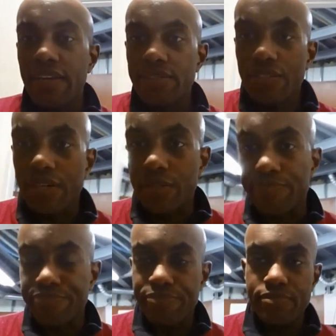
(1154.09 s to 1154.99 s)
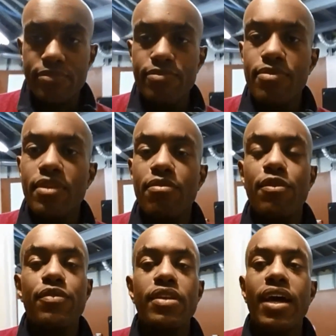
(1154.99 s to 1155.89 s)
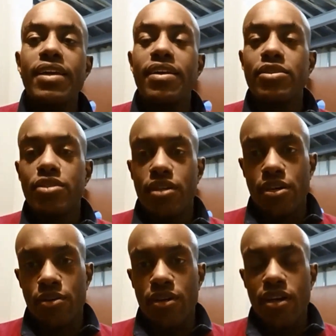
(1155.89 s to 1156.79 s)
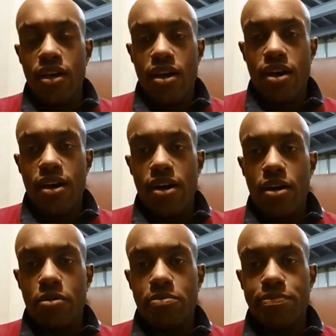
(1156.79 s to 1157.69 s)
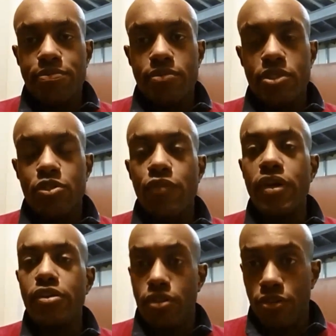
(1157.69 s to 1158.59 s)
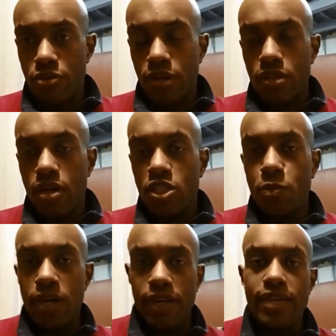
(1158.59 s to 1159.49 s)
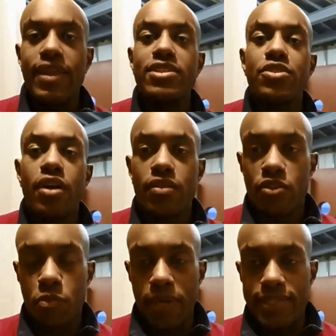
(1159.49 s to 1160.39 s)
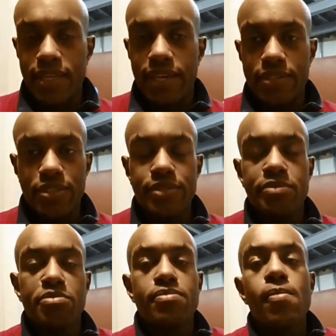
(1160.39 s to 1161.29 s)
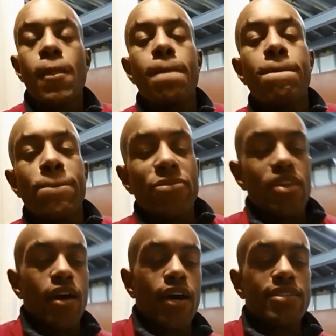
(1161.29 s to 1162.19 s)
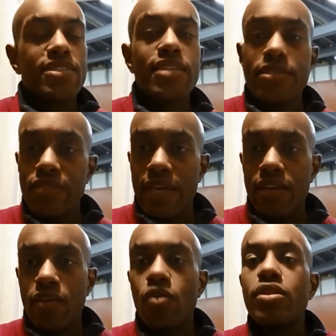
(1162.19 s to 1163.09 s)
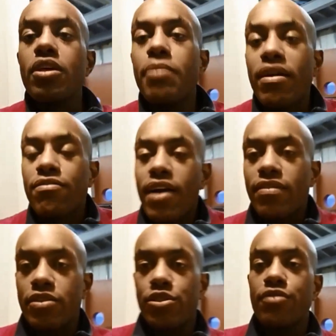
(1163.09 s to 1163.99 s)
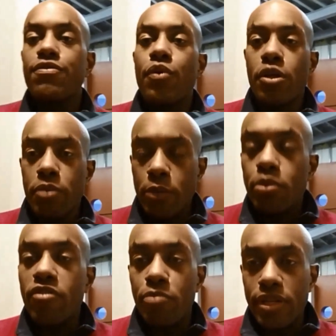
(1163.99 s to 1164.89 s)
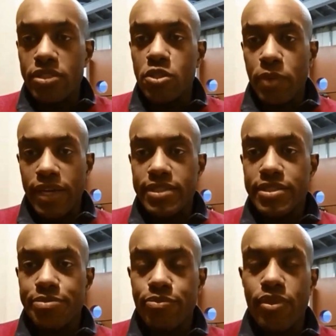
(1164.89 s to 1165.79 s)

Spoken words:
years ago. 59 years ago, the Soviet Union launched Sputnik, and that started the space age. Since then, only about 540 people have been to space,